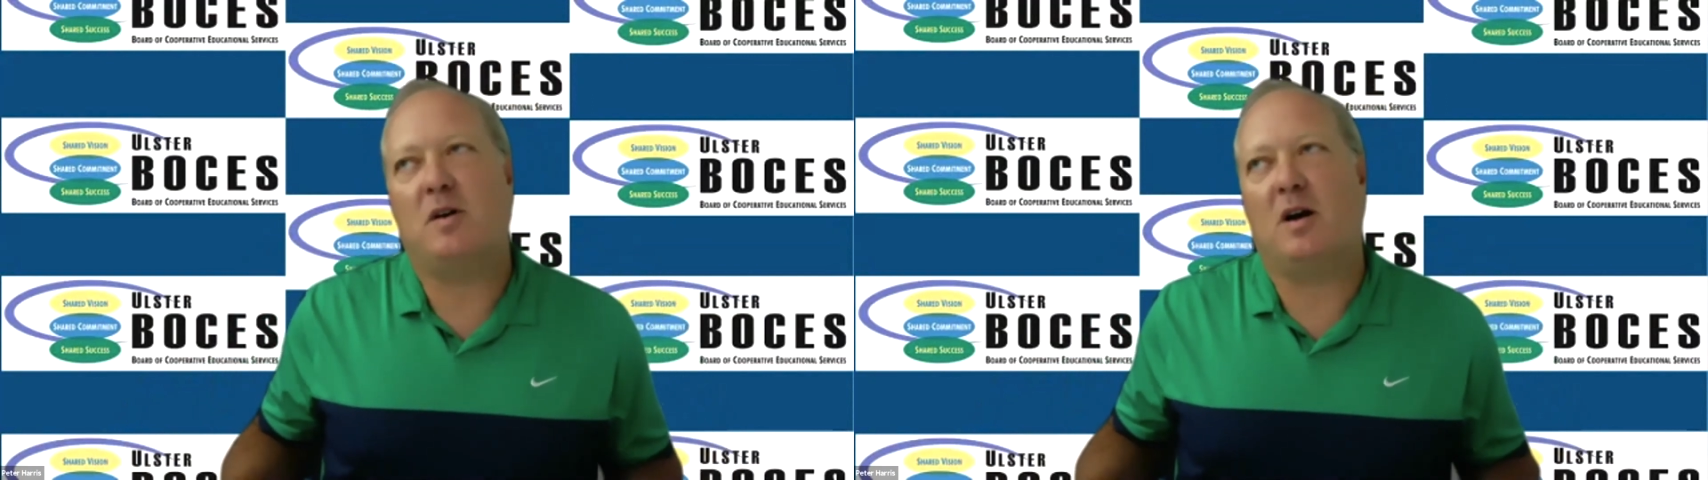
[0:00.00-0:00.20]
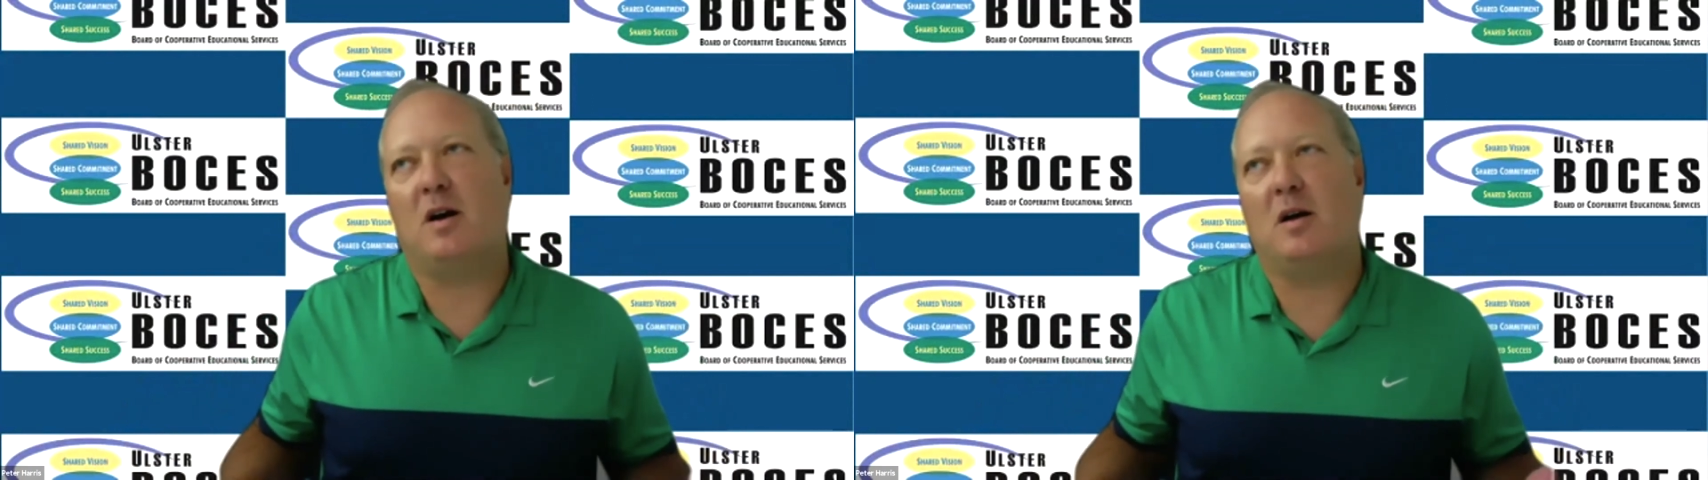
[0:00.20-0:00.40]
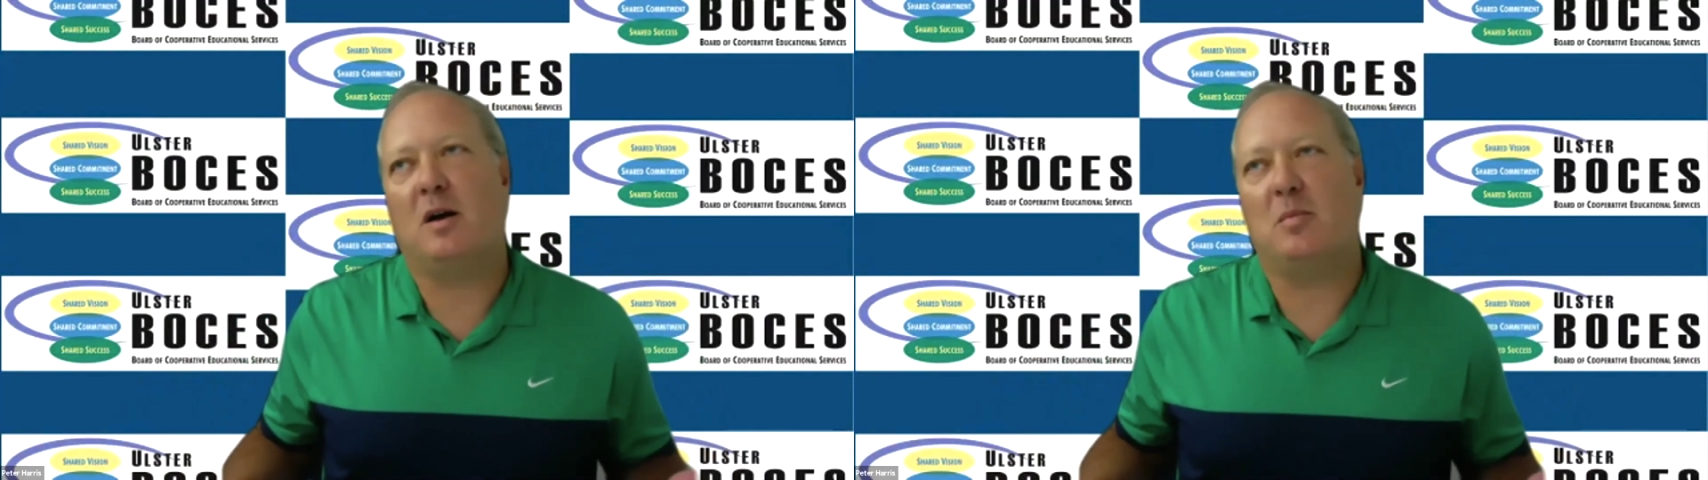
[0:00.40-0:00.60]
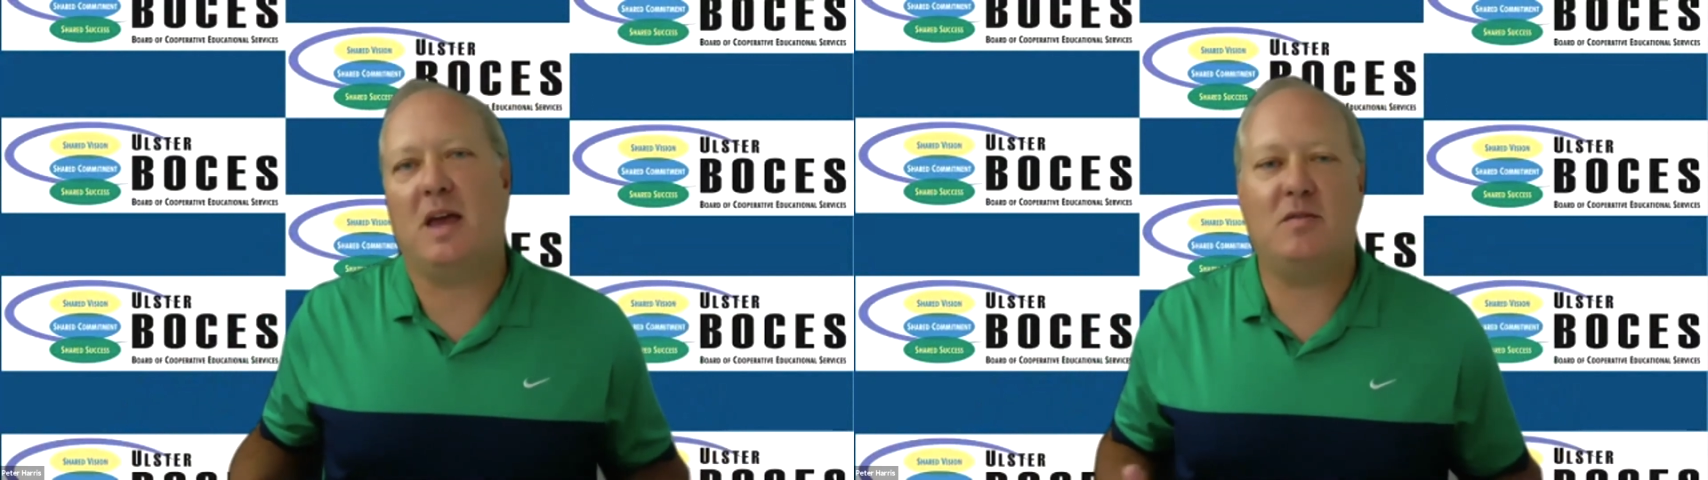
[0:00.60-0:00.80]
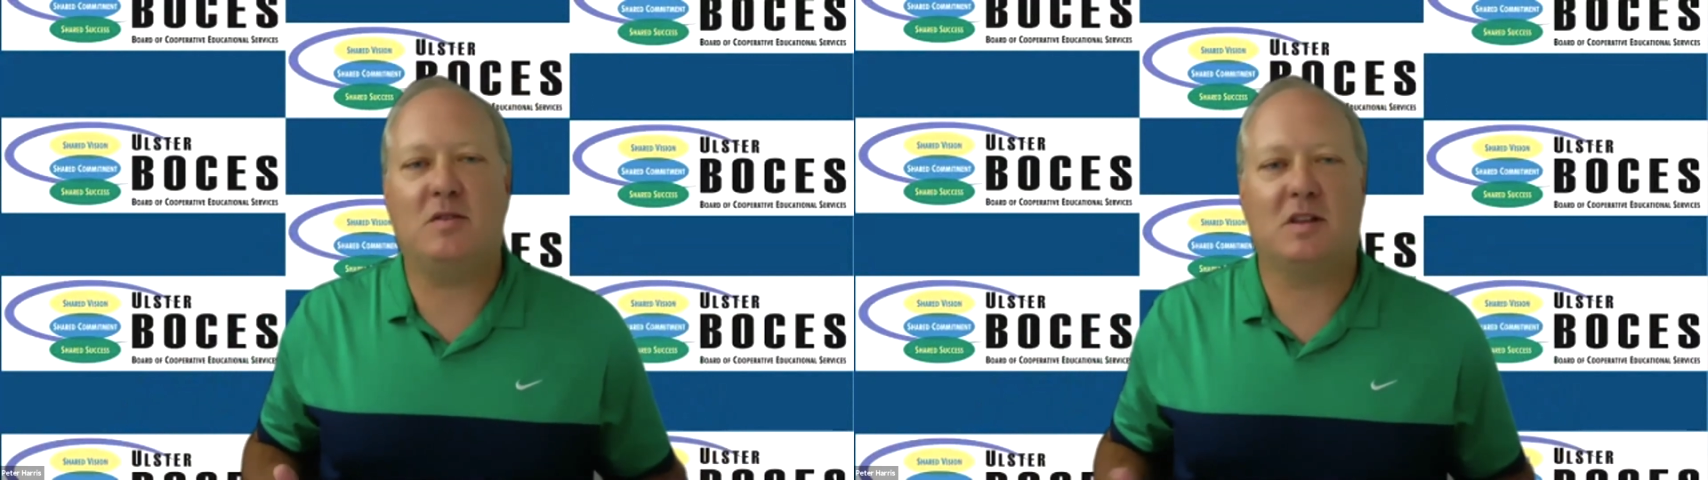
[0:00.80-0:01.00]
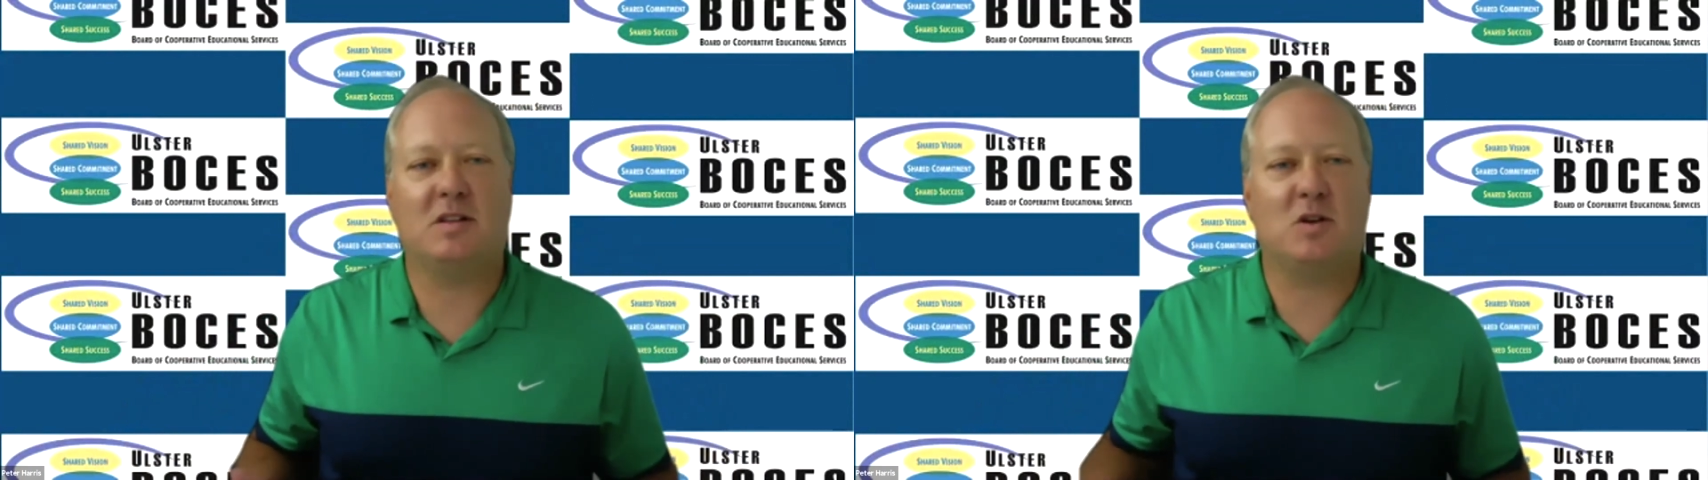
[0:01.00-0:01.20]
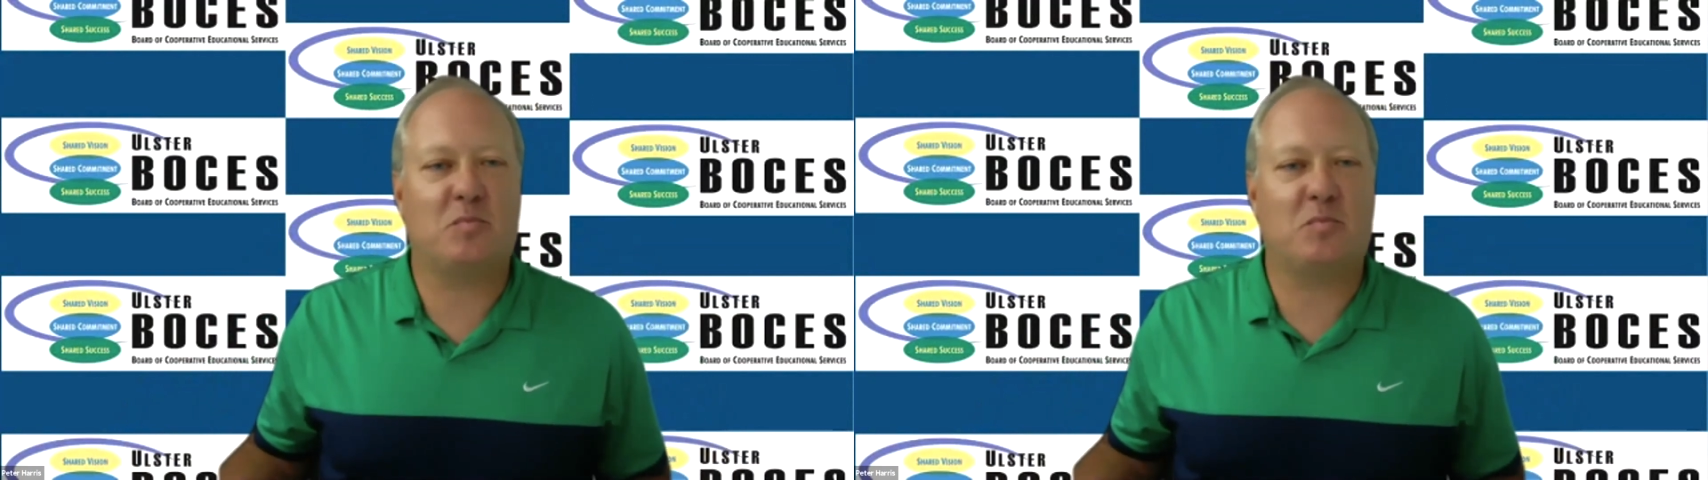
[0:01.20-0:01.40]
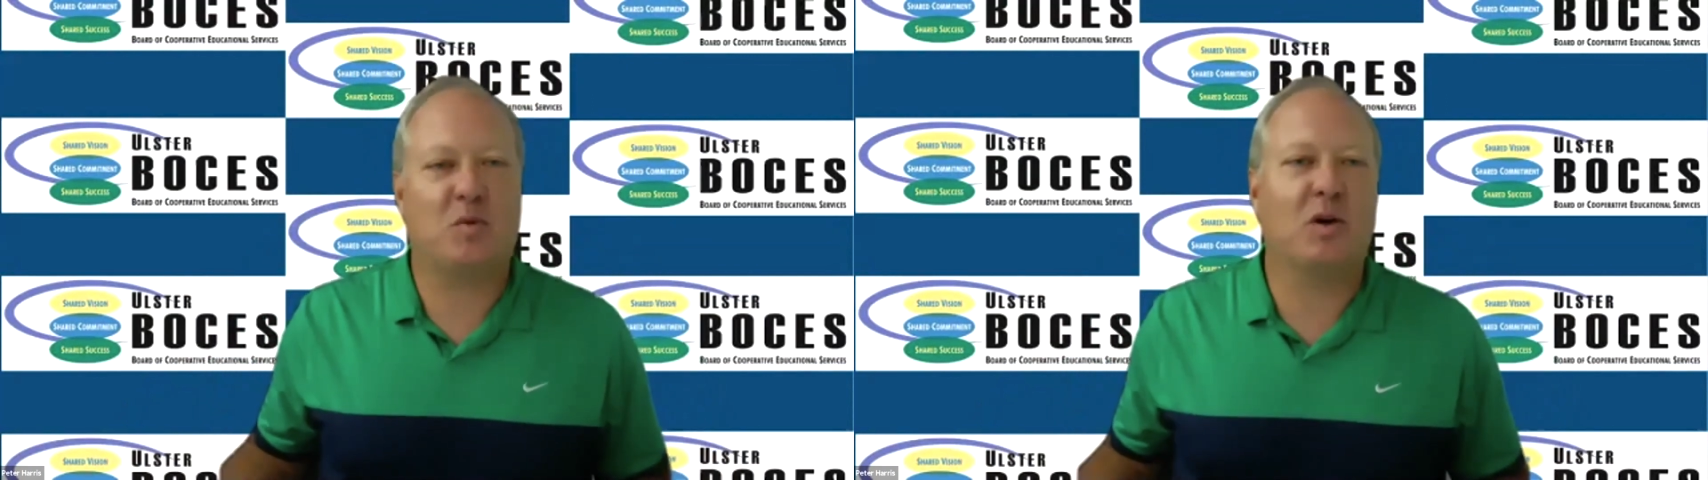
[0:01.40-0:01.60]
a behavior that's off
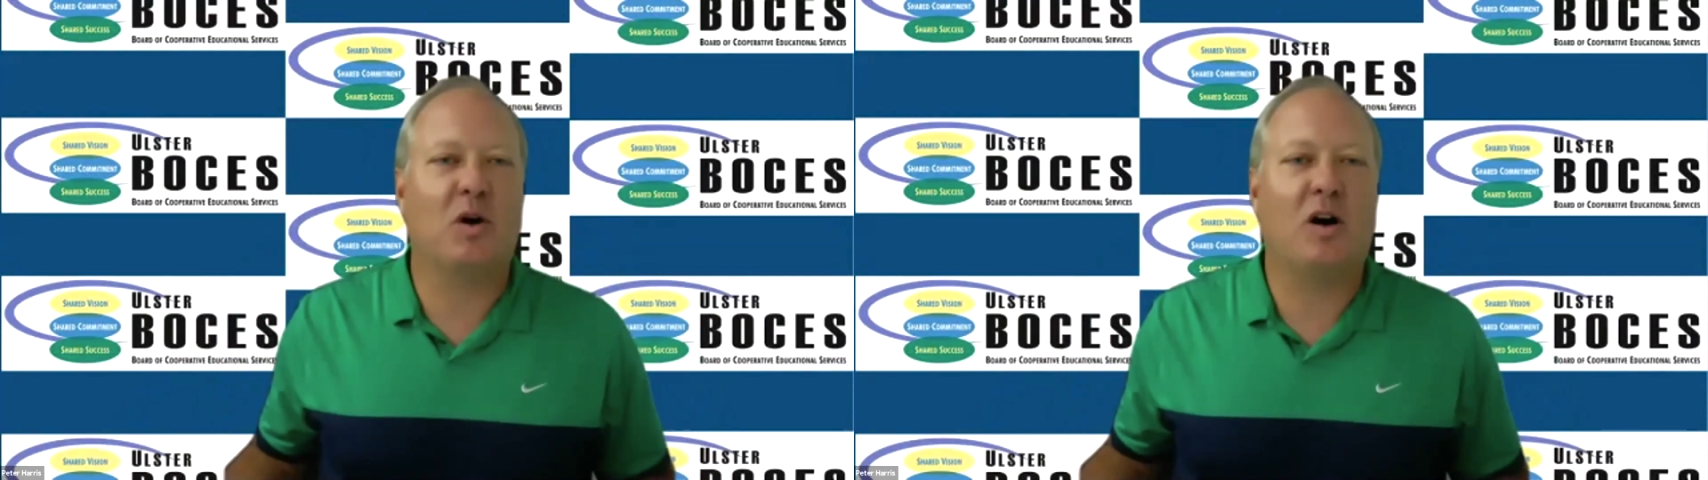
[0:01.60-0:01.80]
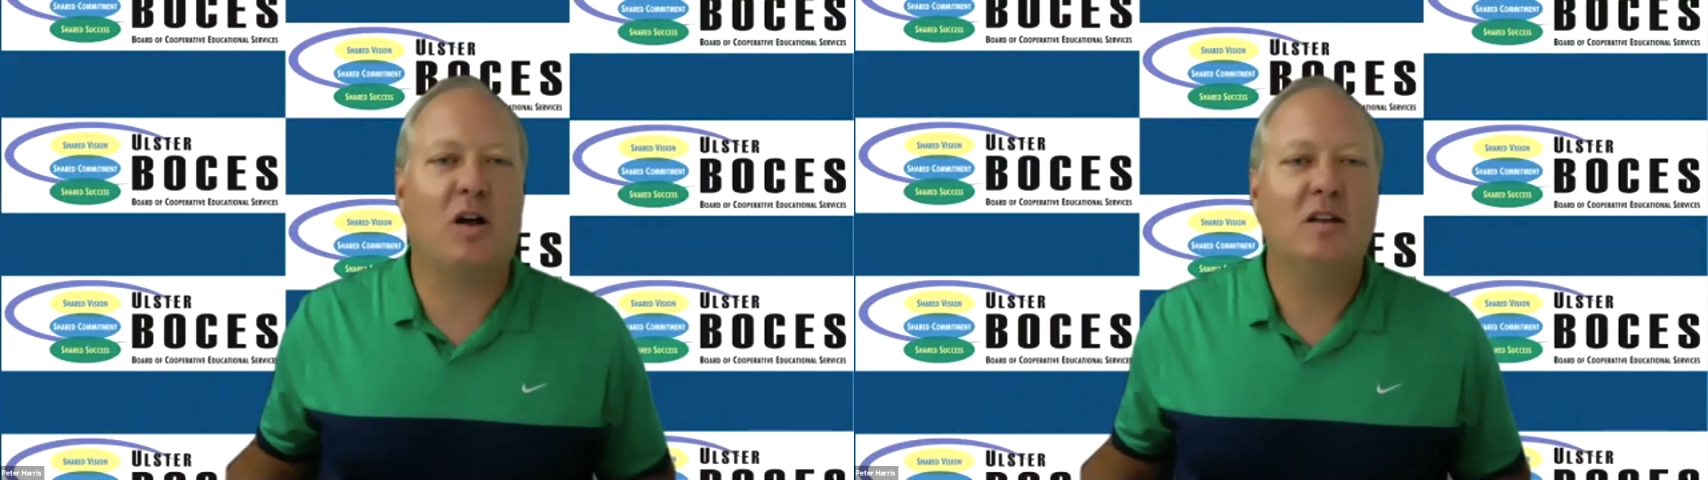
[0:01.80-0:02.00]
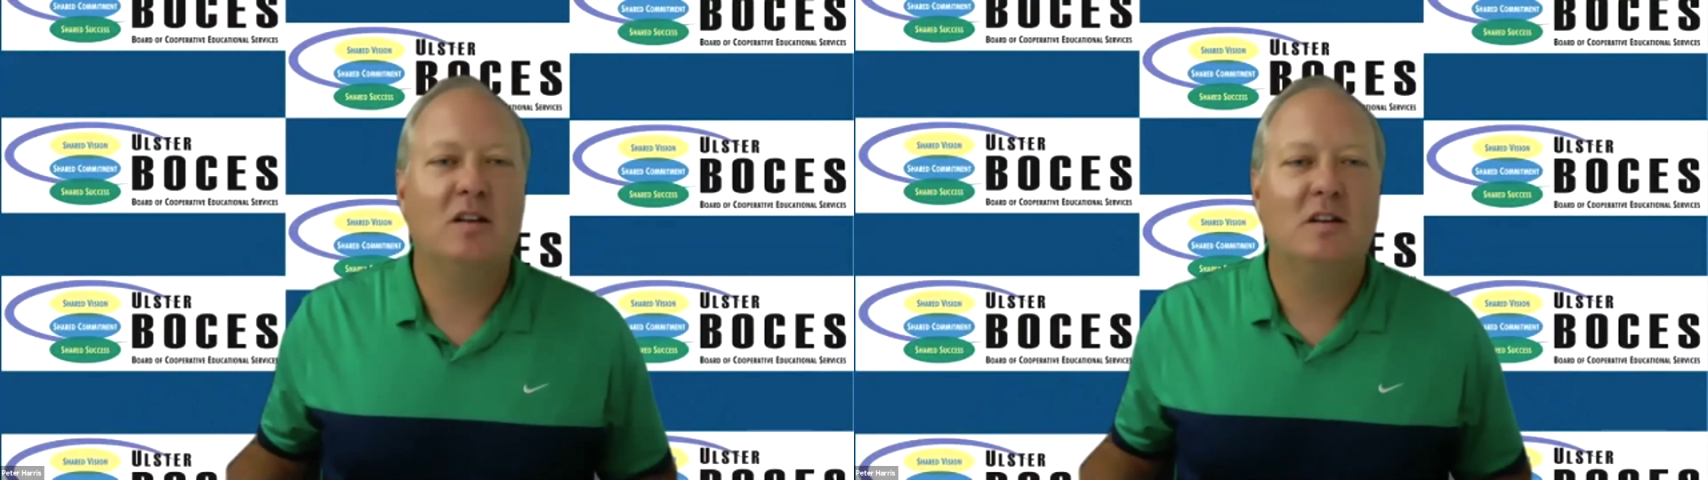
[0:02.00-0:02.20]
protocol